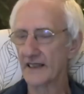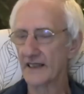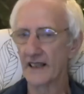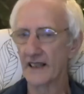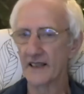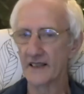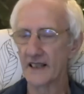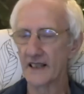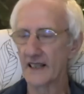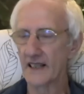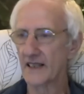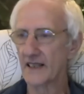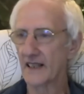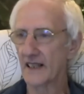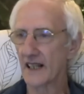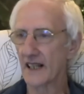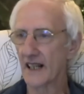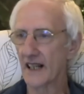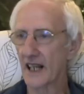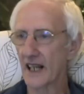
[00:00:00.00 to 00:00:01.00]
and then
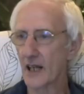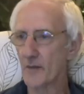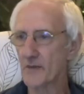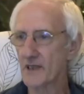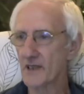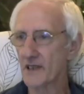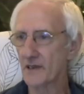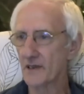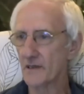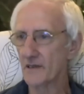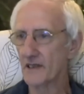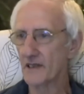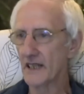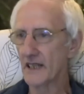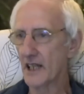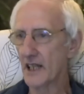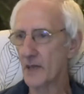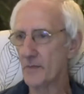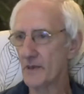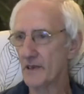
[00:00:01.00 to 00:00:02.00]
absolutely
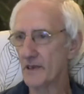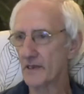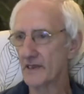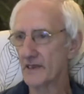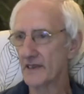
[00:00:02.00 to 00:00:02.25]
keep your